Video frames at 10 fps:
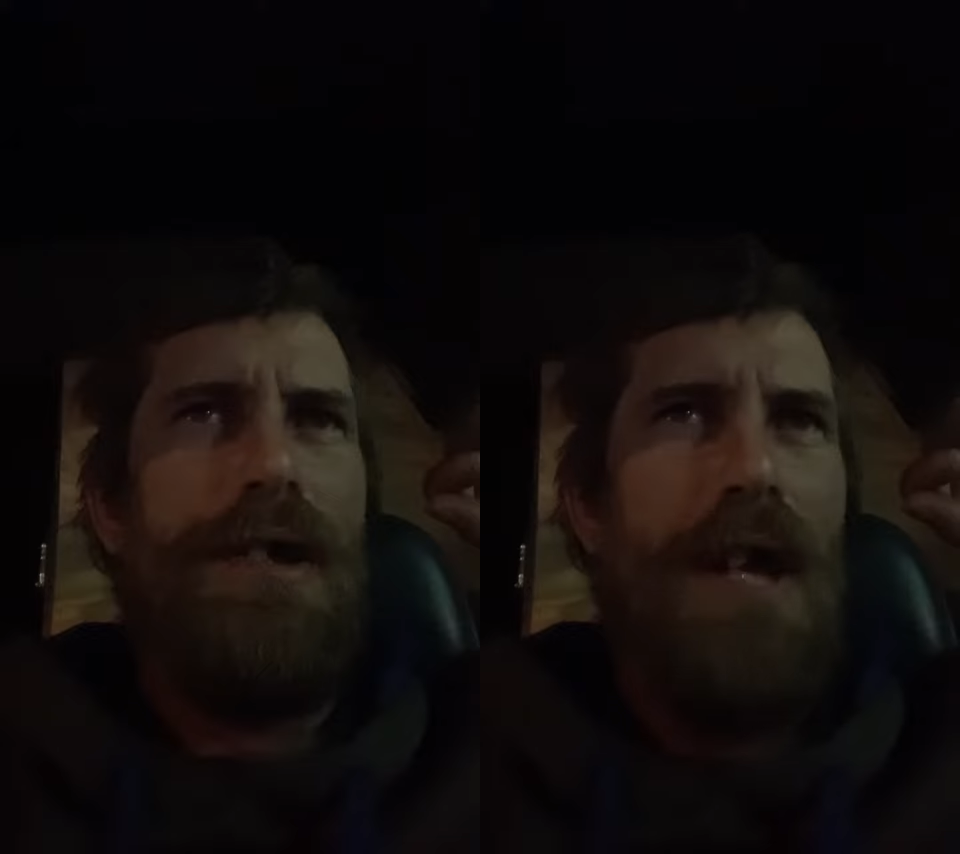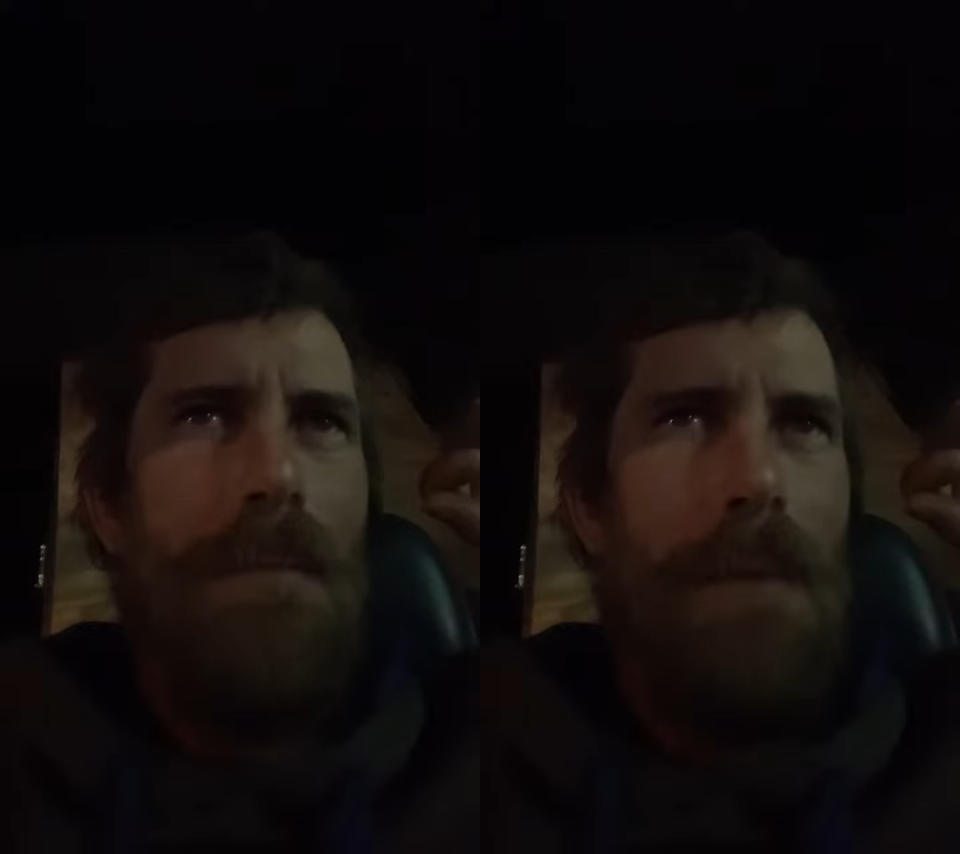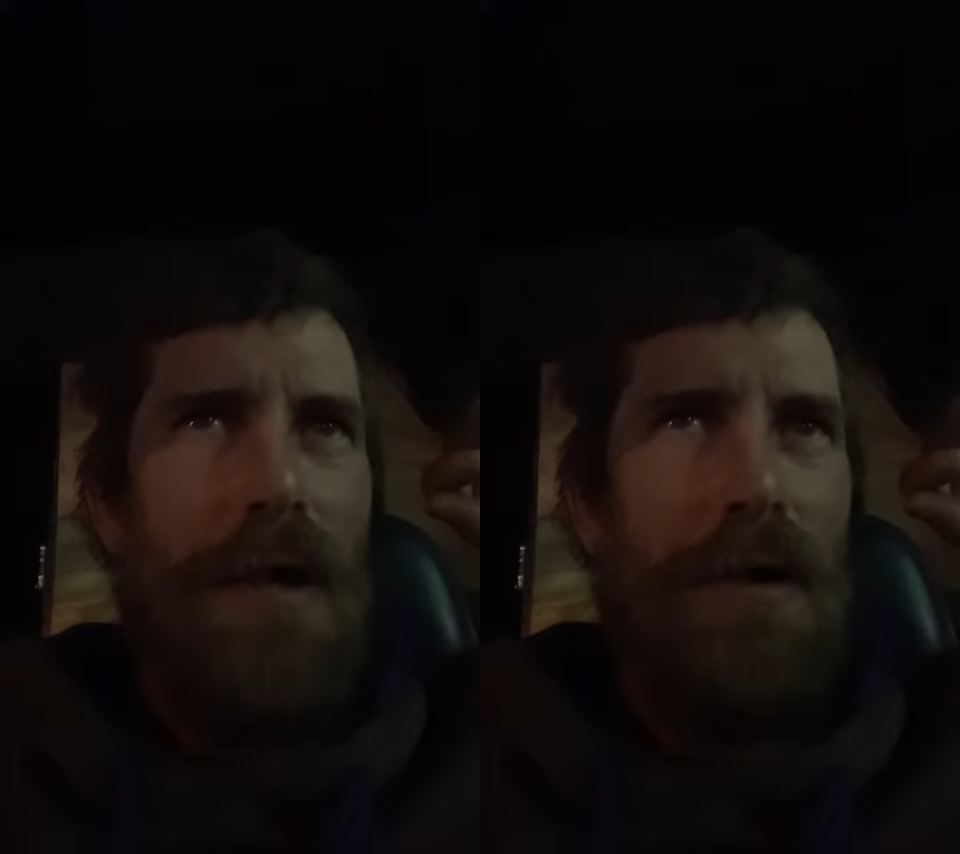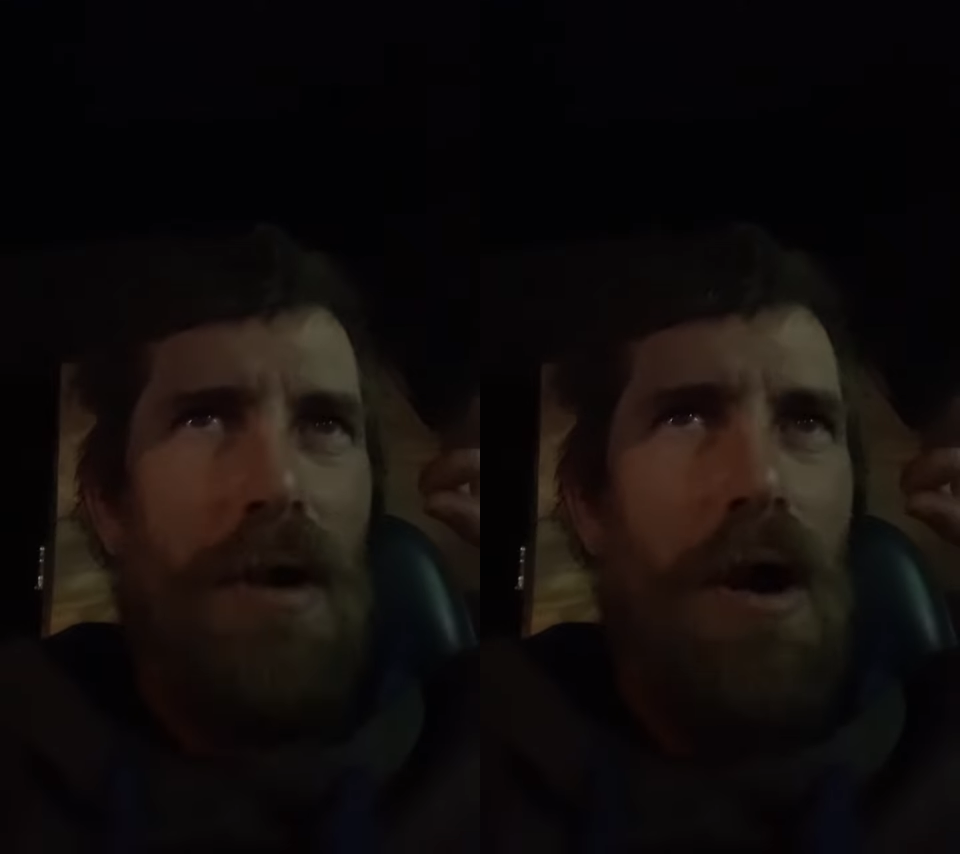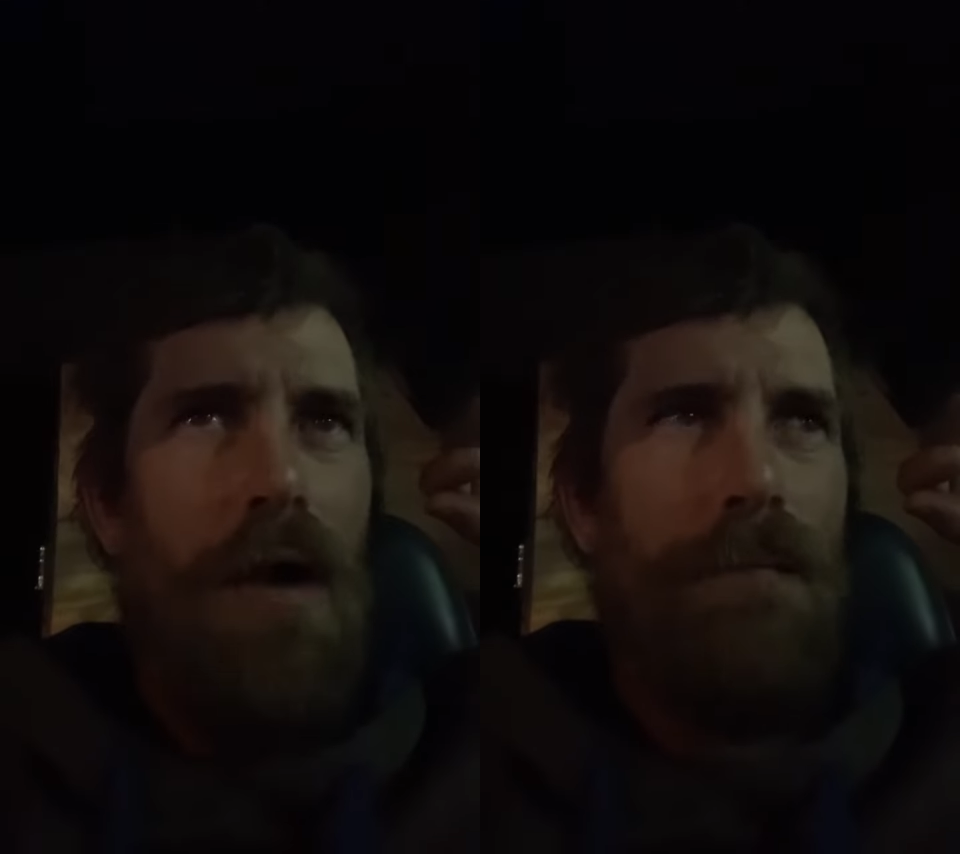that bad
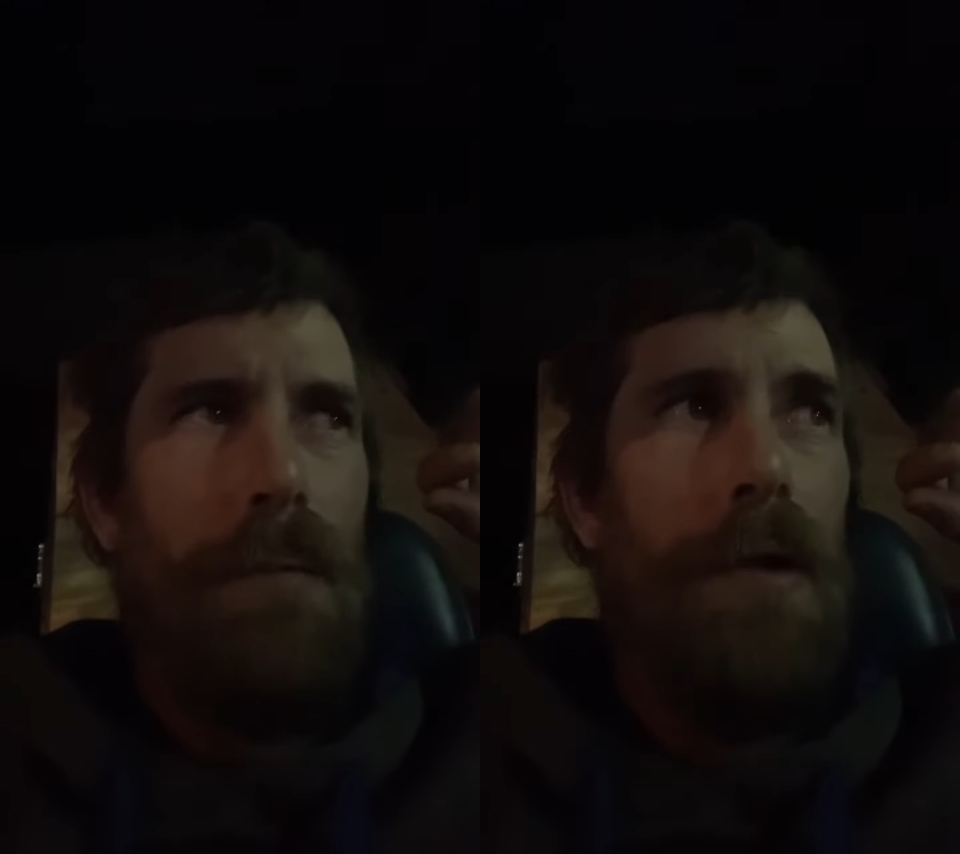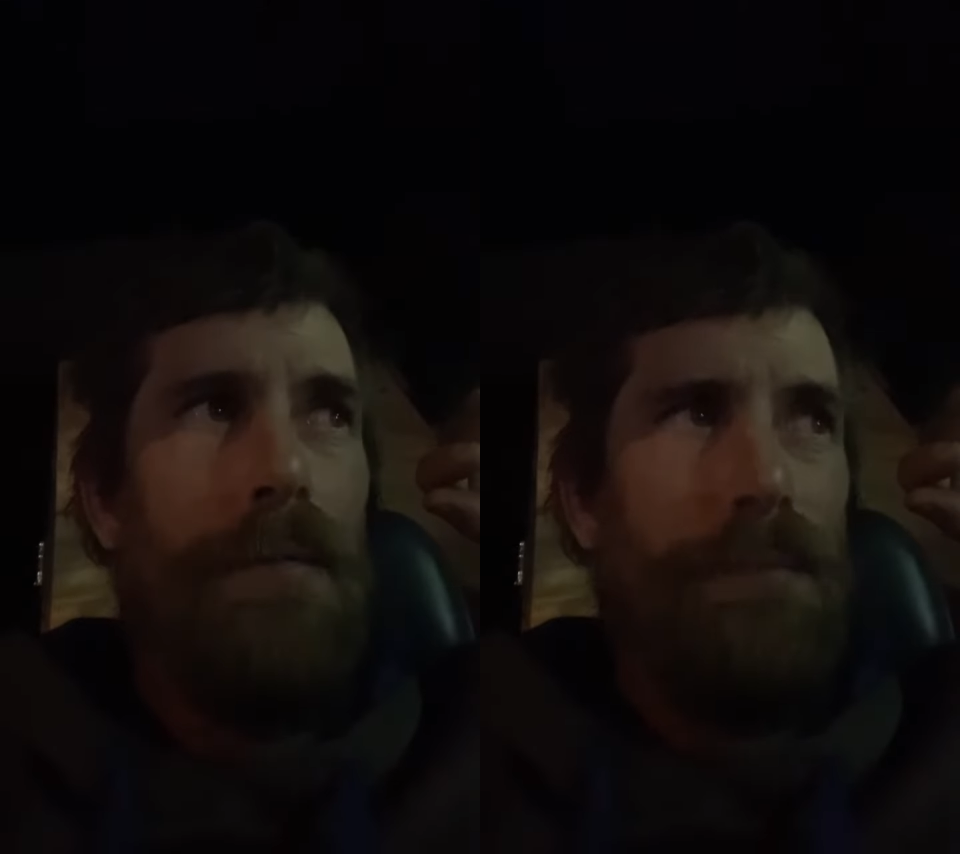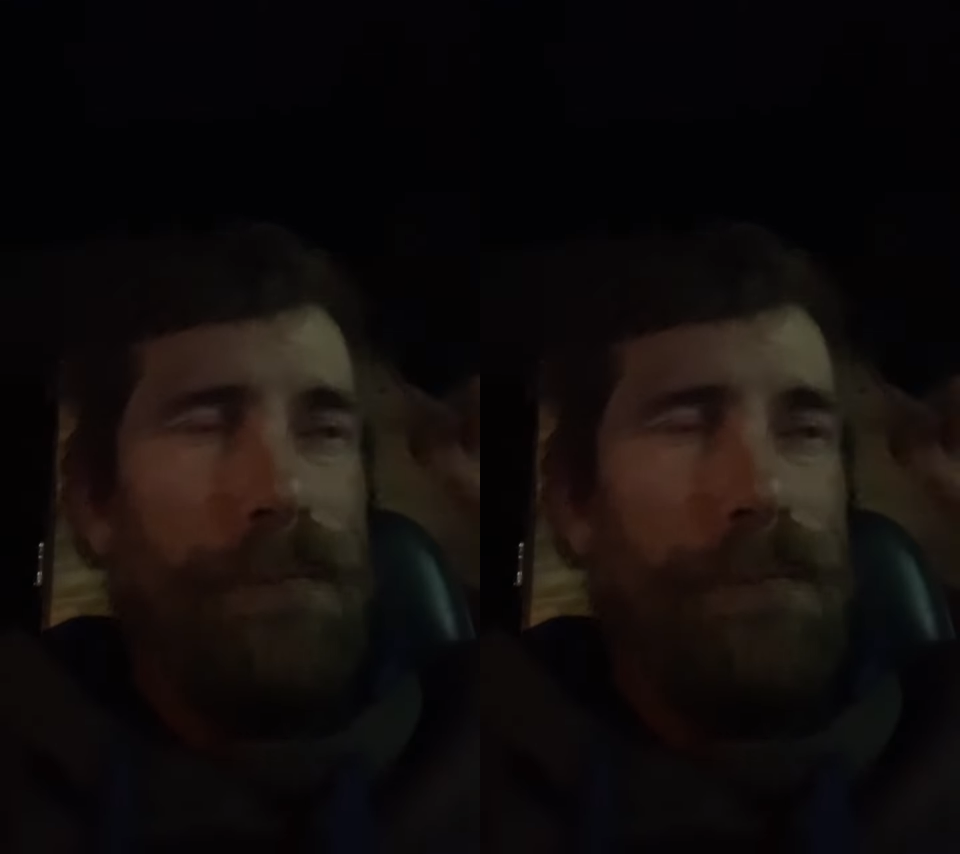cough. But